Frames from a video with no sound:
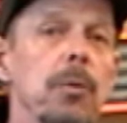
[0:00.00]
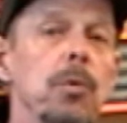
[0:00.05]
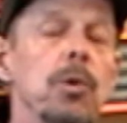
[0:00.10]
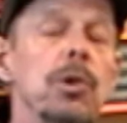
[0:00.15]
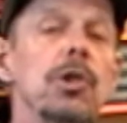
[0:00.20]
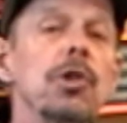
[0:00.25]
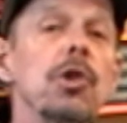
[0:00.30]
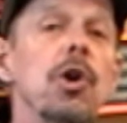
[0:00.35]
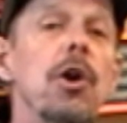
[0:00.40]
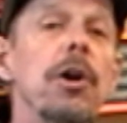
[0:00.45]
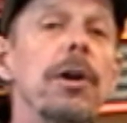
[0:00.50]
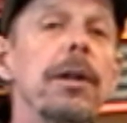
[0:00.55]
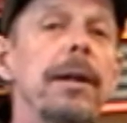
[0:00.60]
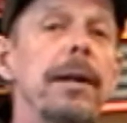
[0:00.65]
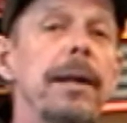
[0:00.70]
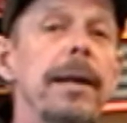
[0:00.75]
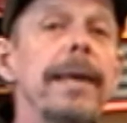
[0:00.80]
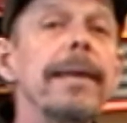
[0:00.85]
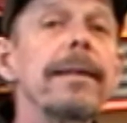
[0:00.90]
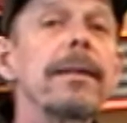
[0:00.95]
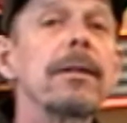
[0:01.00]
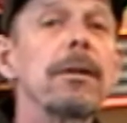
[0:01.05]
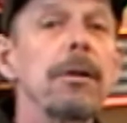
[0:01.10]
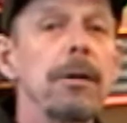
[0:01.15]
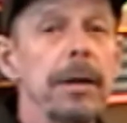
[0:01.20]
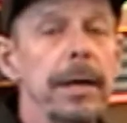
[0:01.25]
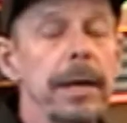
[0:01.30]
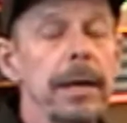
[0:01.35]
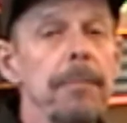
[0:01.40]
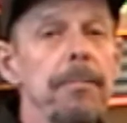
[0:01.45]
was started in
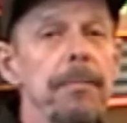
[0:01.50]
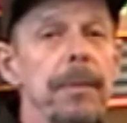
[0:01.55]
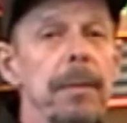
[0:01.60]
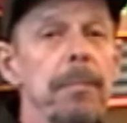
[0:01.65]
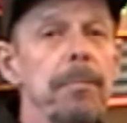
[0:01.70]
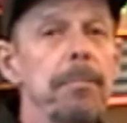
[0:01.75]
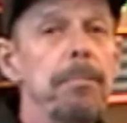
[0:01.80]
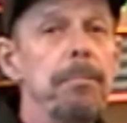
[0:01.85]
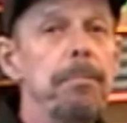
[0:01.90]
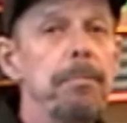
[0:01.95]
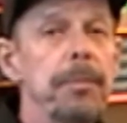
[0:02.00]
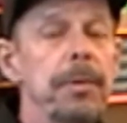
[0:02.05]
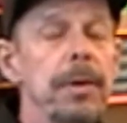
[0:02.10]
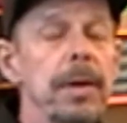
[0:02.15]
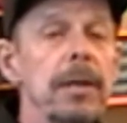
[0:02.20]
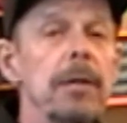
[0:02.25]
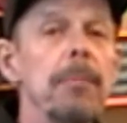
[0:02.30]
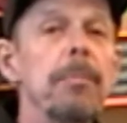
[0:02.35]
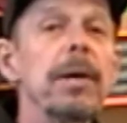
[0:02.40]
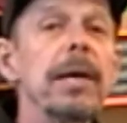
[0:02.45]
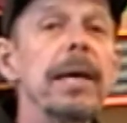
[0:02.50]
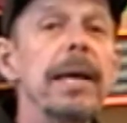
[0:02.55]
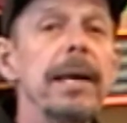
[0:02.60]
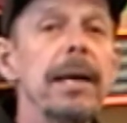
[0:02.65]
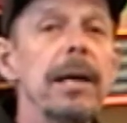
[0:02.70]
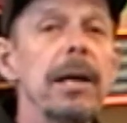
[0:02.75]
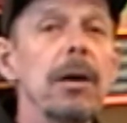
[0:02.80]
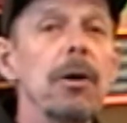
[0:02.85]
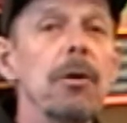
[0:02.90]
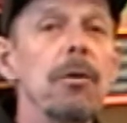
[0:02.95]
Italy in the
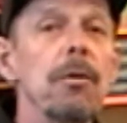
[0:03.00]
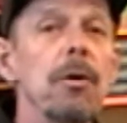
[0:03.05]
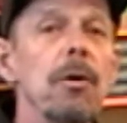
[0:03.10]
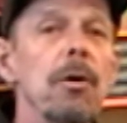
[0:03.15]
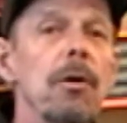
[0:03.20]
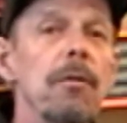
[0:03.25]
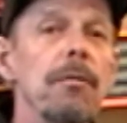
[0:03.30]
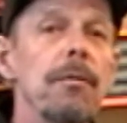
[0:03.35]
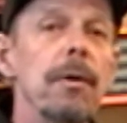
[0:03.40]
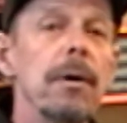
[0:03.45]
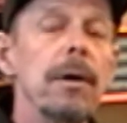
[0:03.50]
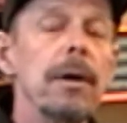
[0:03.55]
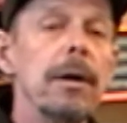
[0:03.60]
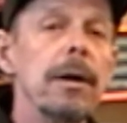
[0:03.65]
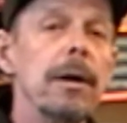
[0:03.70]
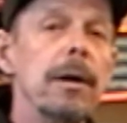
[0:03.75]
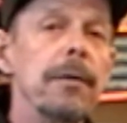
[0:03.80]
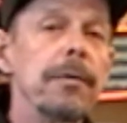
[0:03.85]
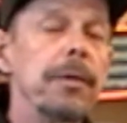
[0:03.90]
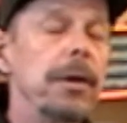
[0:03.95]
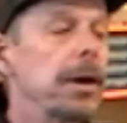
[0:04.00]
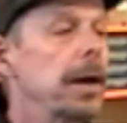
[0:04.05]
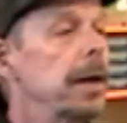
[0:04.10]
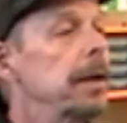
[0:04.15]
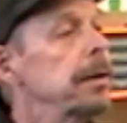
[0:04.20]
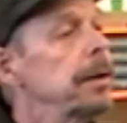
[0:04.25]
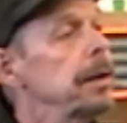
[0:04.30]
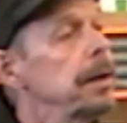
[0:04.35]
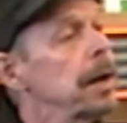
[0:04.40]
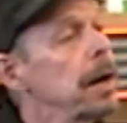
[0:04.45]
beginning of the
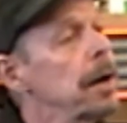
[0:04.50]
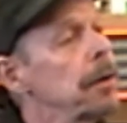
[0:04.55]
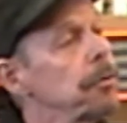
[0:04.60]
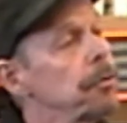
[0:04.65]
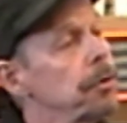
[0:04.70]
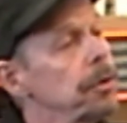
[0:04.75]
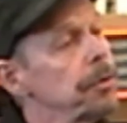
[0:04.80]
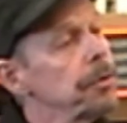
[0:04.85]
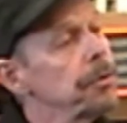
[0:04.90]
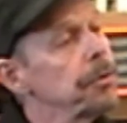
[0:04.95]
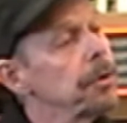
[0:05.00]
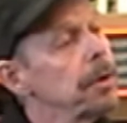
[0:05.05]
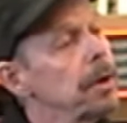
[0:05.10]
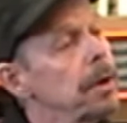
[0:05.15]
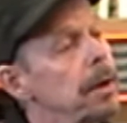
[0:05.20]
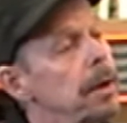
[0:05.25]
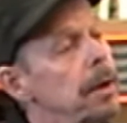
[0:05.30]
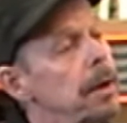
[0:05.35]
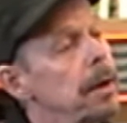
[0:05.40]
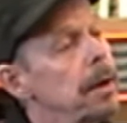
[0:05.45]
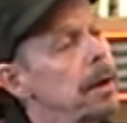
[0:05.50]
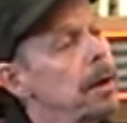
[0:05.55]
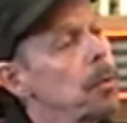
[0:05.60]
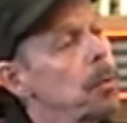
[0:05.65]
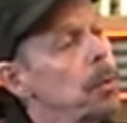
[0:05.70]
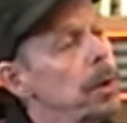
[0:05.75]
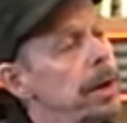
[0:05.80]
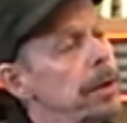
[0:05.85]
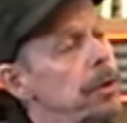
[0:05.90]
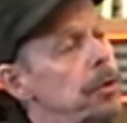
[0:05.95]
1900s,
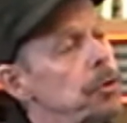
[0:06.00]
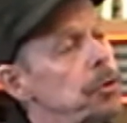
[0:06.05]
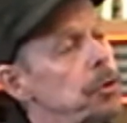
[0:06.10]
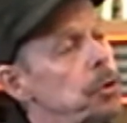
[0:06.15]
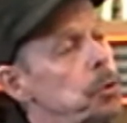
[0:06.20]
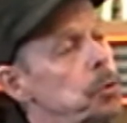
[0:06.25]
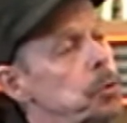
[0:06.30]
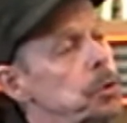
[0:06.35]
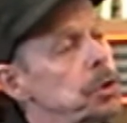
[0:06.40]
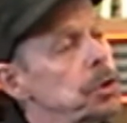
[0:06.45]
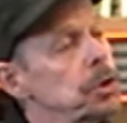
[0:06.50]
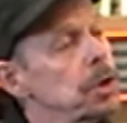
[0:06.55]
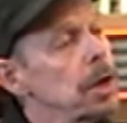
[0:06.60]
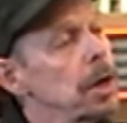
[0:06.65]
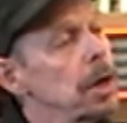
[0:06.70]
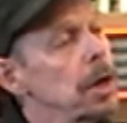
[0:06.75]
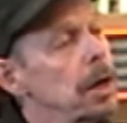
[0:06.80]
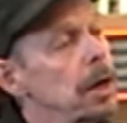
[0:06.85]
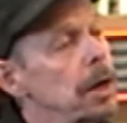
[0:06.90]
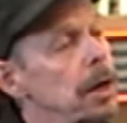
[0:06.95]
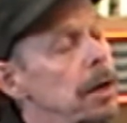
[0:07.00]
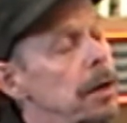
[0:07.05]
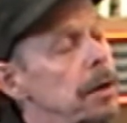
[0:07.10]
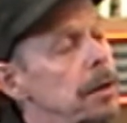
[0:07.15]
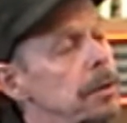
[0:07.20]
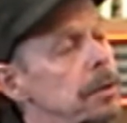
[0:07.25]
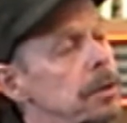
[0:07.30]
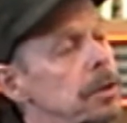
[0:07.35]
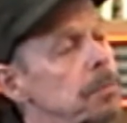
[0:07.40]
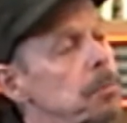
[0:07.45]
where you use
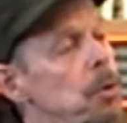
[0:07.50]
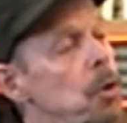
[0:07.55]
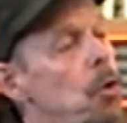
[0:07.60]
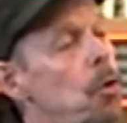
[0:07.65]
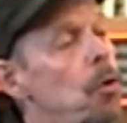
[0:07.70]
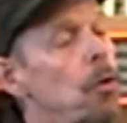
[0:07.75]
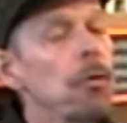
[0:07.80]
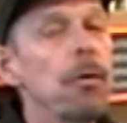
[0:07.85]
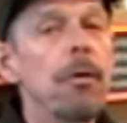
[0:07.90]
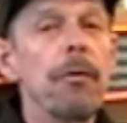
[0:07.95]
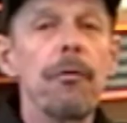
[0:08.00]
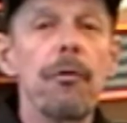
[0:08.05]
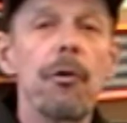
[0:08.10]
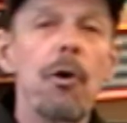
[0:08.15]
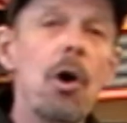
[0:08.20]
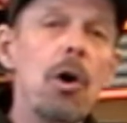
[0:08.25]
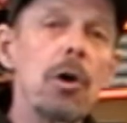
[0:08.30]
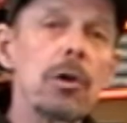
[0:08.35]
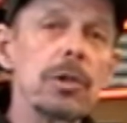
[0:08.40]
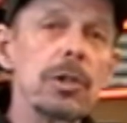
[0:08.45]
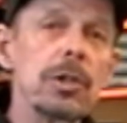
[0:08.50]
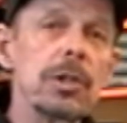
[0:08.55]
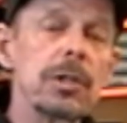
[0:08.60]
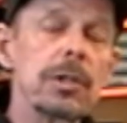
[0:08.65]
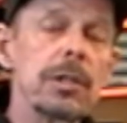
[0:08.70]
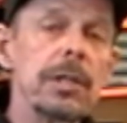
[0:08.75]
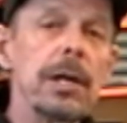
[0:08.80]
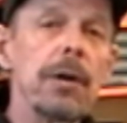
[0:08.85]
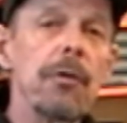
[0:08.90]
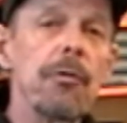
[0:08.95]
small rods,
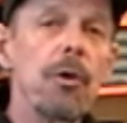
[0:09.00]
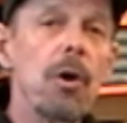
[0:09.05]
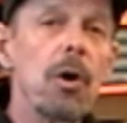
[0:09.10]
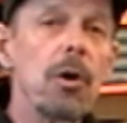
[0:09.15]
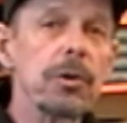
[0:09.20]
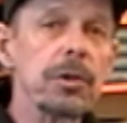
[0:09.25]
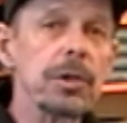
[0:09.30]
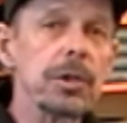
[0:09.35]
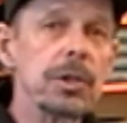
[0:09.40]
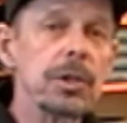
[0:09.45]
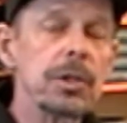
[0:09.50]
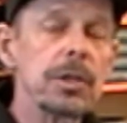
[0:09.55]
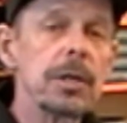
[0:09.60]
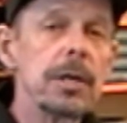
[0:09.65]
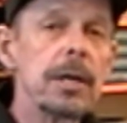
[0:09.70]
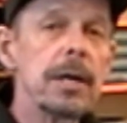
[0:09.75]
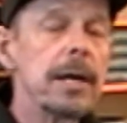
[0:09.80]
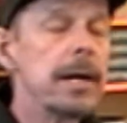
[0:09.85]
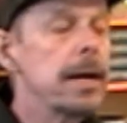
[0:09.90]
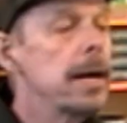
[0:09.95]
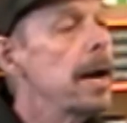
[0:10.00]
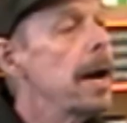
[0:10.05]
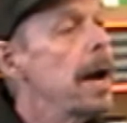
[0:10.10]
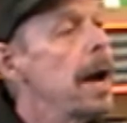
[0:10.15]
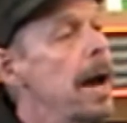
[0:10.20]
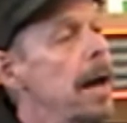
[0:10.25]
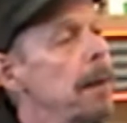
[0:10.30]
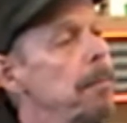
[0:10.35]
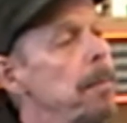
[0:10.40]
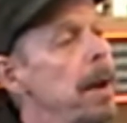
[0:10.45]
steel rods,
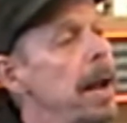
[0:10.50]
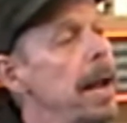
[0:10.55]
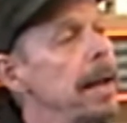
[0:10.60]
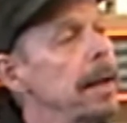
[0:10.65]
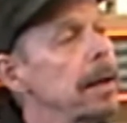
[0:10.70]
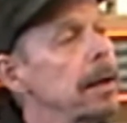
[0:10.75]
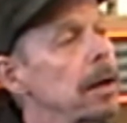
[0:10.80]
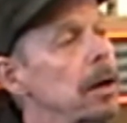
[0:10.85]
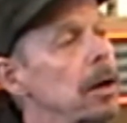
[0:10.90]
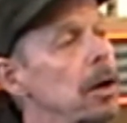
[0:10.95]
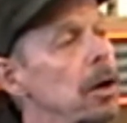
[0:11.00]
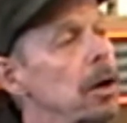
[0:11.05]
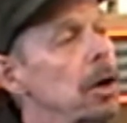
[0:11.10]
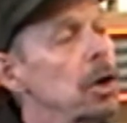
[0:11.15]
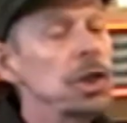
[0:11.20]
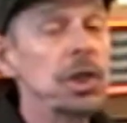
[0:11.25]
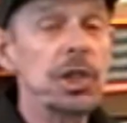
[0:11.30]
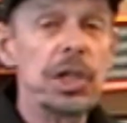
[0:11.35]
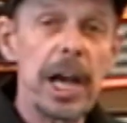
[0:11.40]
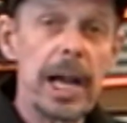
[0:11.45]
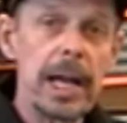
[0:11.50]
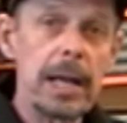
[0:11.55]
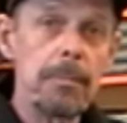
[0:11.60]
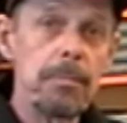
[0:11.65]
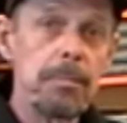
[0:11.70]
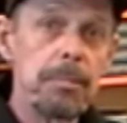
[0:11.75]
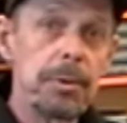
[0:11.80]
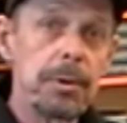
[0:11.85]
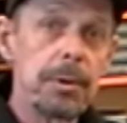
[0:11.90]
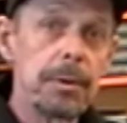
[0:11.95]
and make a shape.